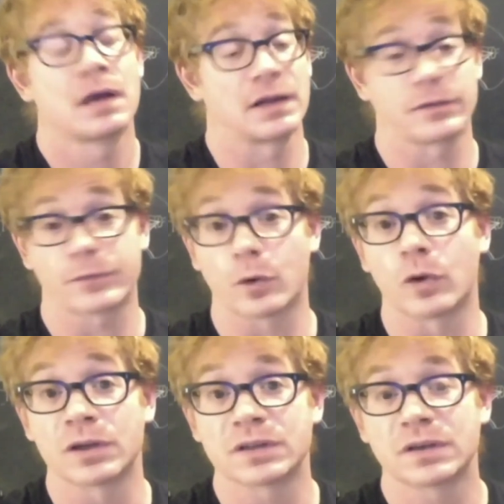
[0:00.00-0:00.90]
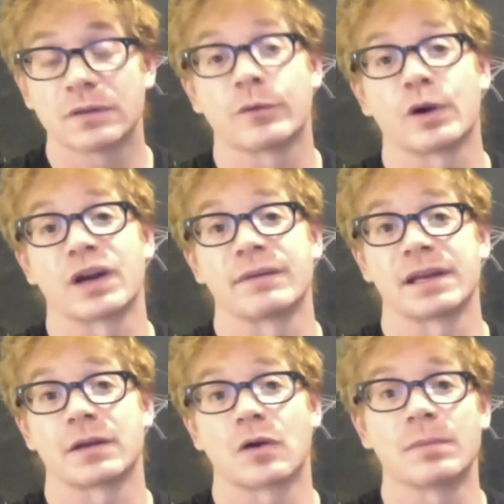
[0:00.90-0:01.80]
And of course, for
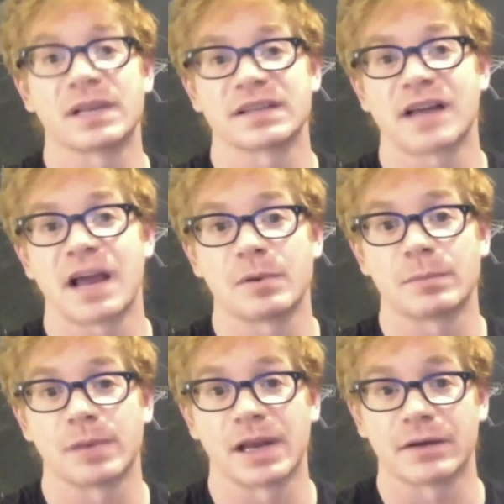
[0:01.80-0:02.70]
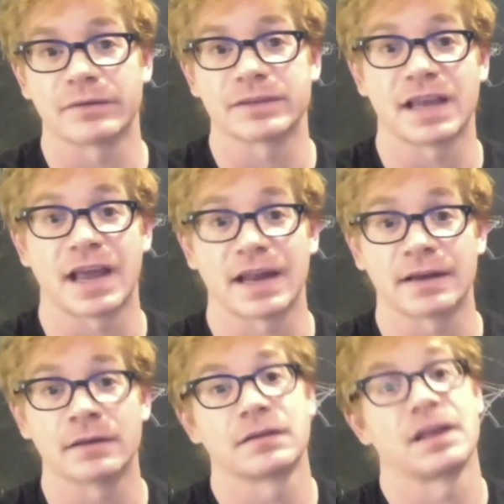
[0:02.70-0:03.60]
every complex hyperplane of
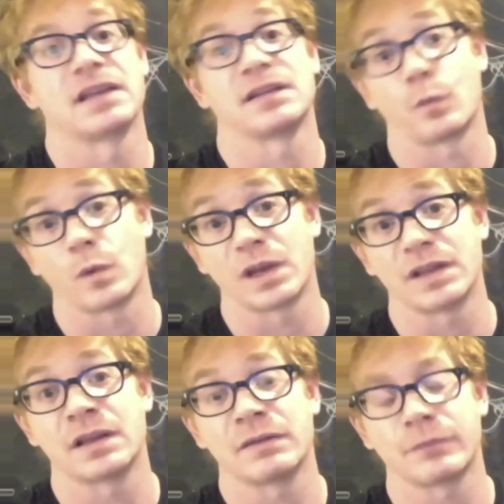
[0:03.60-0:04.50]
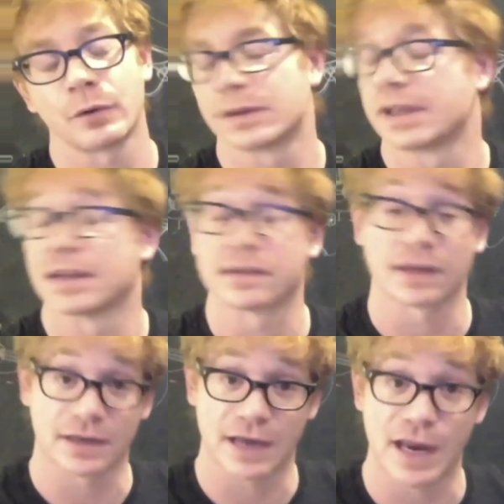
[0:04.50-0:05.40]
Cn, there is a Whitney fold, there is a
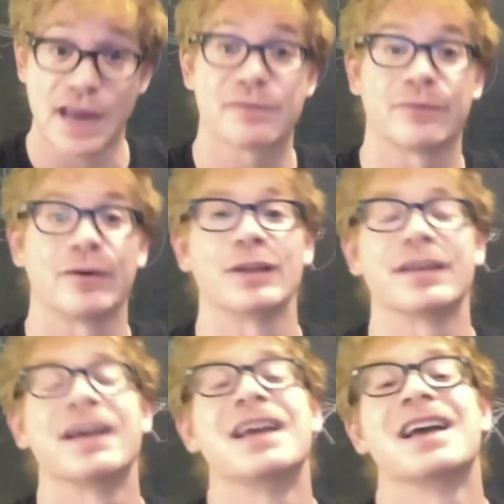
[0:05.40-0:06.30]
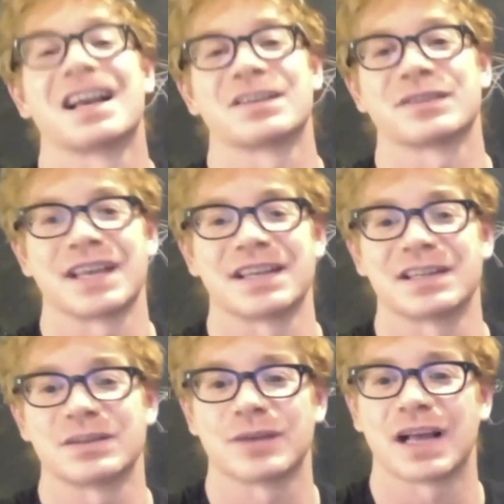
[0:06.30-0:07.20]
k-fold
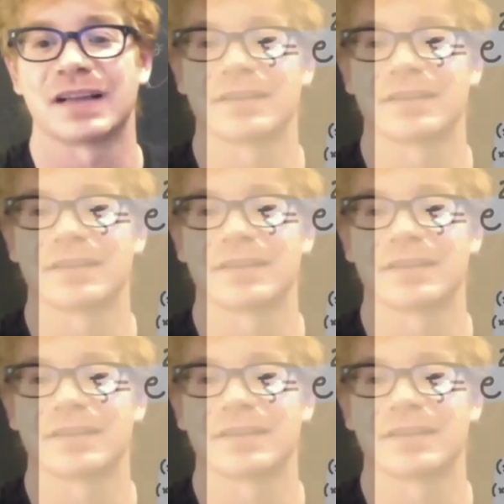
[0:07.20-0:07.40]
associated to that.